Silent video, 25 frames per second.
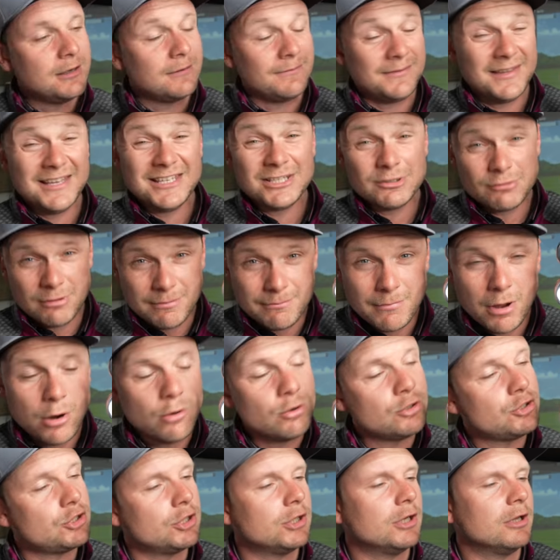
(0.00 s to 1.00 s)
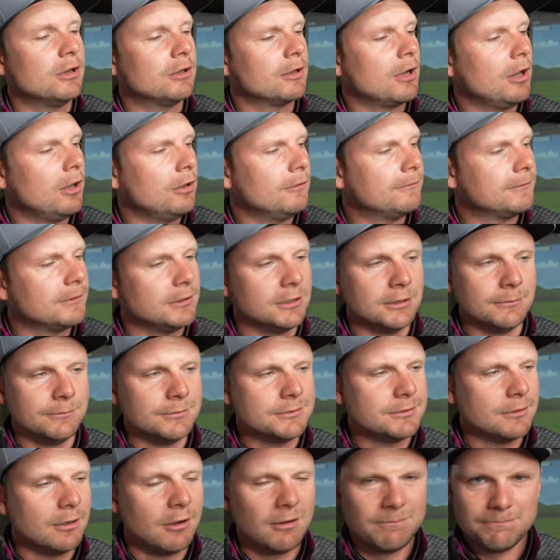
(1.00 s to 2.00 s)
emotional golf
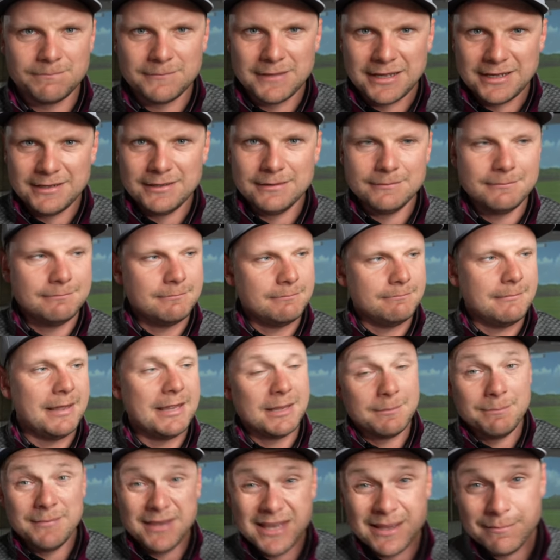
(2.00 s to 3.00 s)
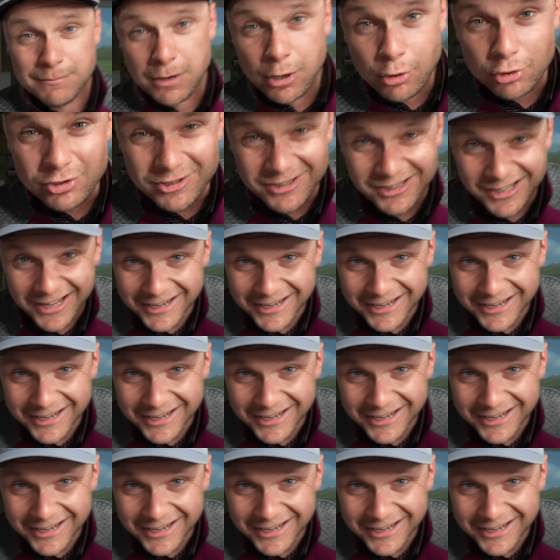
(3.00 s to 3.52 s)
clubs, or make me emotional